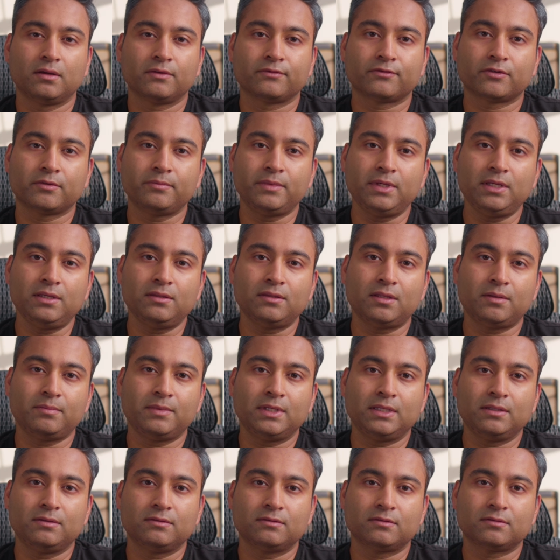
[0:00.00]
For me, that
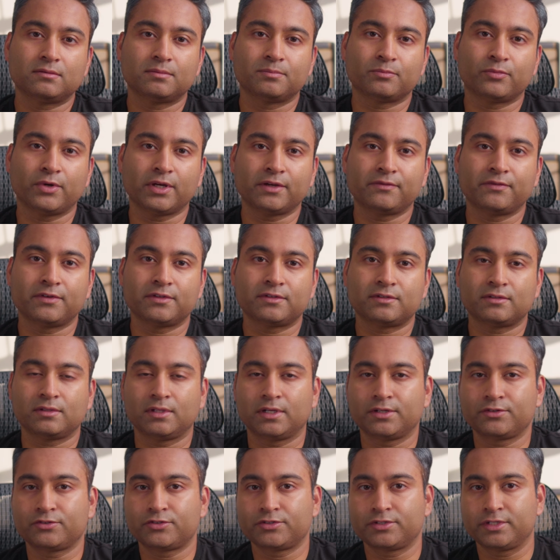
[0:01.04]
means breakfast,
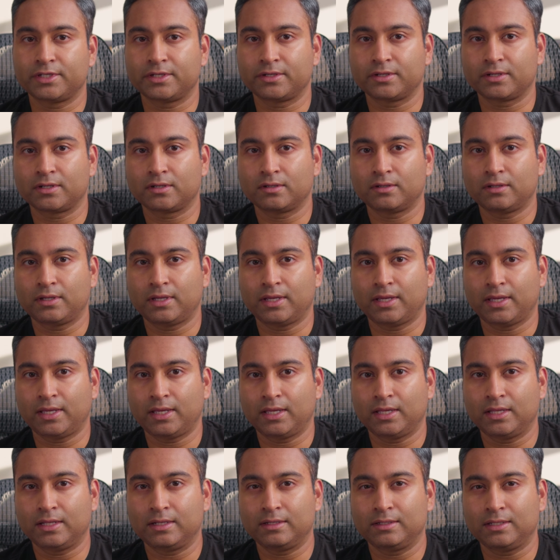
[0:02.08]
lunch, dinner,
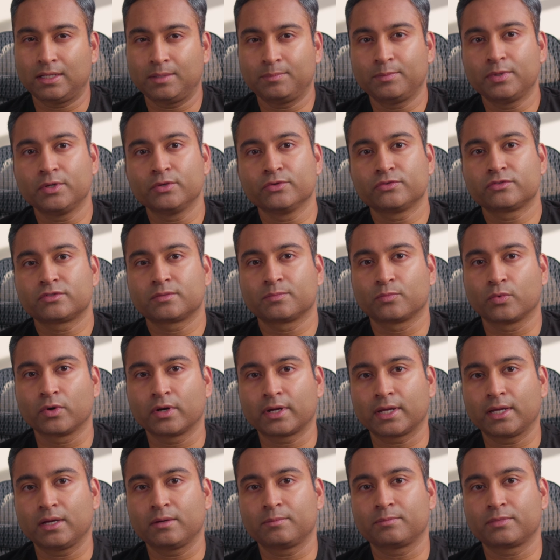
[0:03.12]
and a
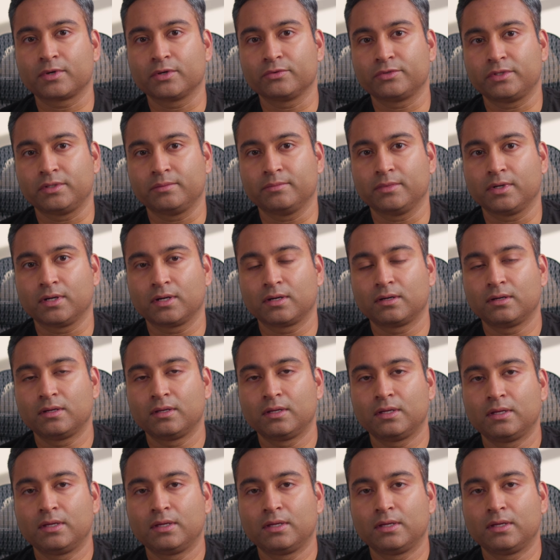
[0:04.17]
post-workout protein bar.